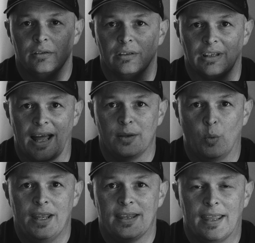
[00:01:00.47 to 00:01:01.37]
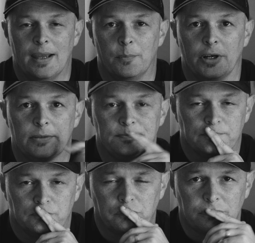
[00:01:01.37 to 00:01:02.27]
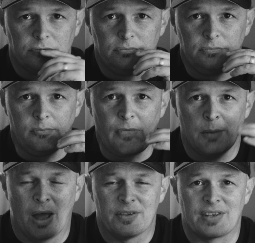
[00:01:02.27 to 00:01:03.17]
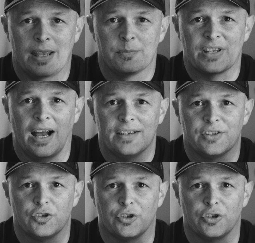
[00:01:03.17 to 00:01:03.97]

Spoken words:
lightweight camera, about the same size as